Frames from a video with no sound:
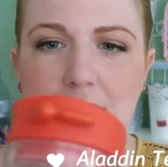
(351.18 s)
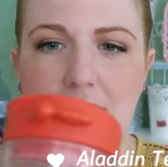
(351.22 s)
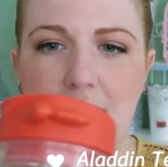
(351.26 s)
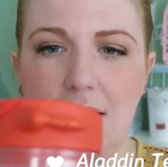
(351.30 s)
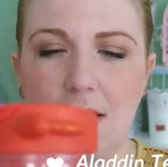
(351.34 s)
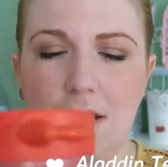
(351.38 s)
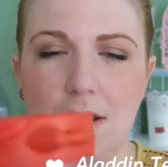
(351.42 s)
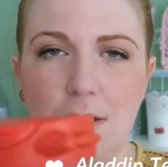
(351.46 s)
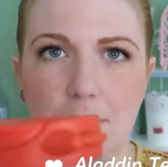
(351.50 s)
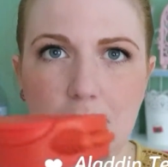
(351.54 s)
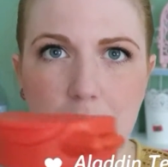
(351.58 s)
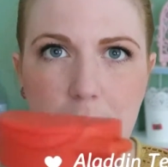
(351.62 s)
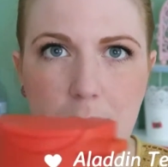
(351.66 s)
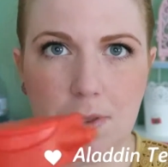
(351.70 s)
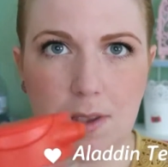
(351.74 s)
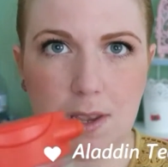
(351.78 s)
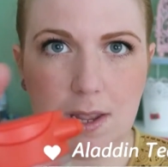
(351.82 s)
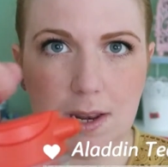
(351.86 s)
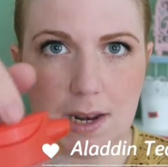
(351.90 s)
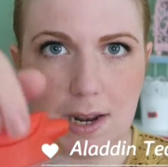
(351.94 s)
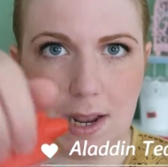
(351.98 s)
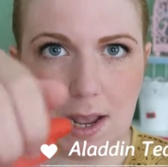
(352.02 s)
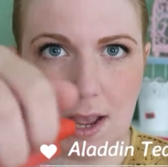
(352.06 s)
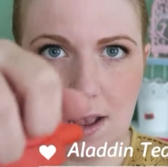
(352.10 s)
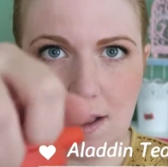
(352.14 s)

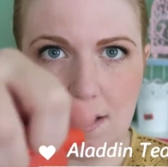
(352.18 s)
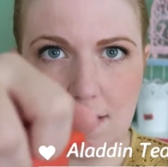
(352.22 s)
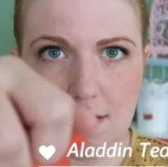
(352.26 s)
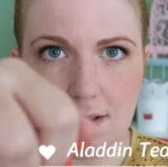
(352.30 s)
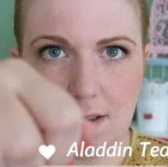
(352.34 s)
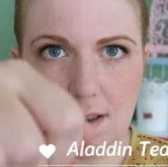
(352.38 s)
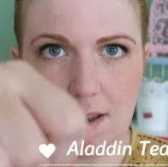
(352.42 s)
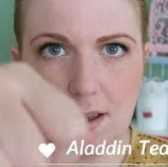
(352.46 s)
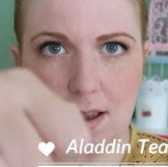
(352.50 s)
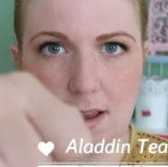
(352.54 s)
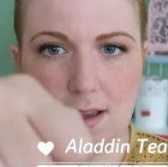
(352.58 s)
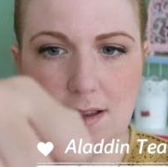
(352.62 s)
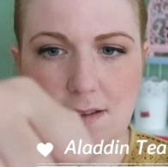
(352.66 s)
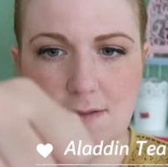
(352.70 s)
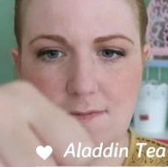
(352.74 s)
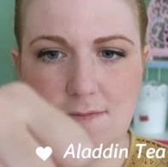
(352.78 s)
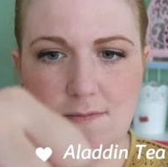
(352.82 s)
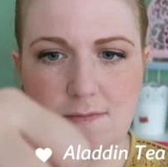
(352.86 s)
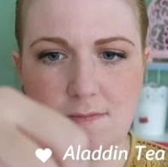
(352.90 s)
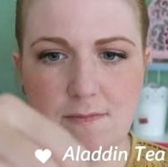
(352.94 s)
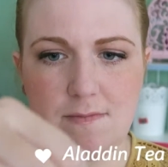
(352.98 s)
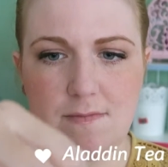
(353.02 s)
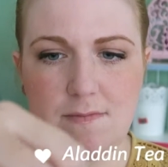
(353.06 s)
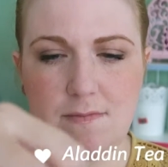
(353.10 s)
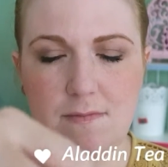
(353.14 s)
It has,
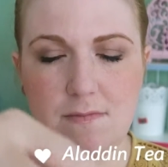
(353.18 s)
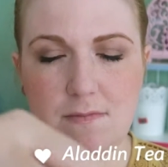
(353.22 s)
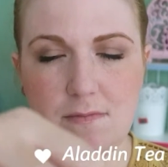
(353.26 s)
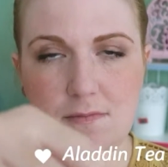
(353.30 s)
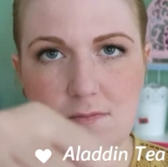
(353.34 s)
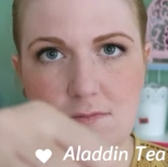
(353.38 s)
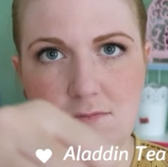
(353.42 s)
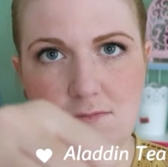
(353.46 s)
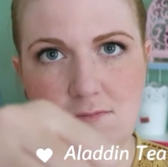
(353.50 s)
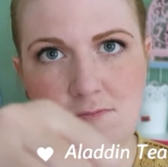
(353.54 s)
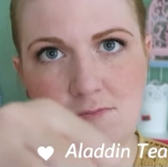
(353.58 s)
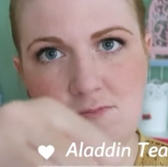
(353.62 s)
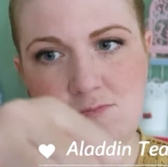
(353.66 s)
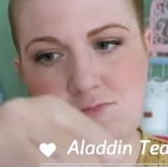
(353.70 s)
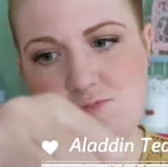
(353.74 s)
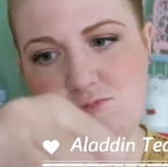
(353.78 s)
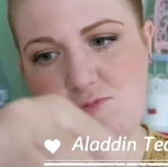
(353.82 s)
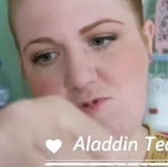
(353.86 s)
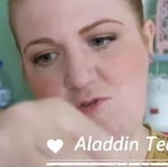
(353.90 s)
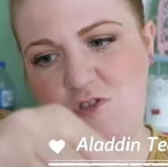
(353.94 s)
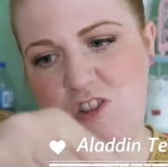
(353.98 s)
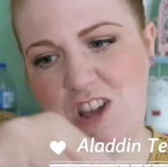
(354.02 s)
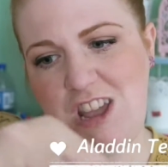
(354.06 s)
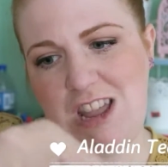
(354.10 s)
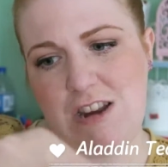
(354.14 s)

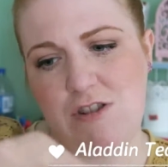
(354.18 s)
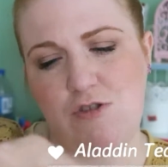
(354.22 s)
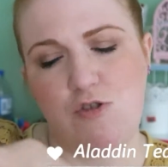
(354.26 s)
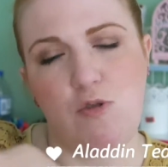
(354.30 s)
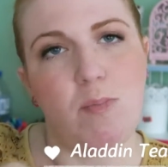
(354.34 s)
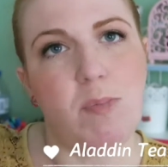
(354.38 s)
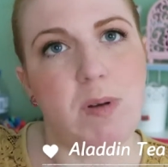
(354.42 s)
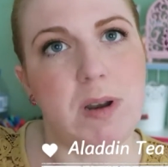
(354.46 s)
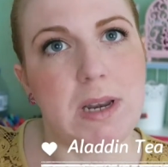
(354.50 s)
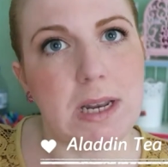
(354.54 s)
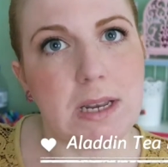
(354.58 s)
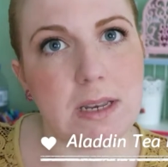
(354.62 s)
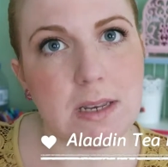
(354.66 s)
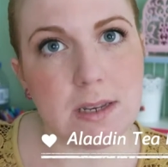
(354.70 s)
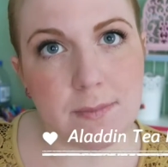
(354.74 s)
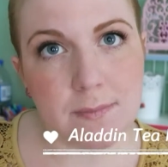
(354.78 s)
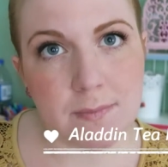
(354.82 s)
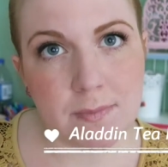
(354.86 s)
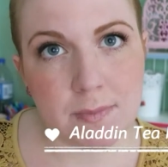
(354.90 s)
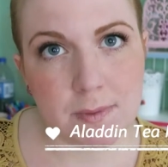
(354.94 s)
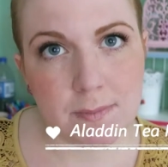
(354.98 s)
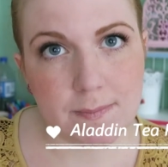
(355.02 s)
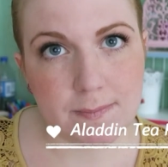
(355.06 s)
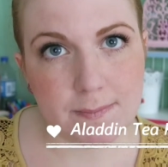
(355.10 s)
if I can open it,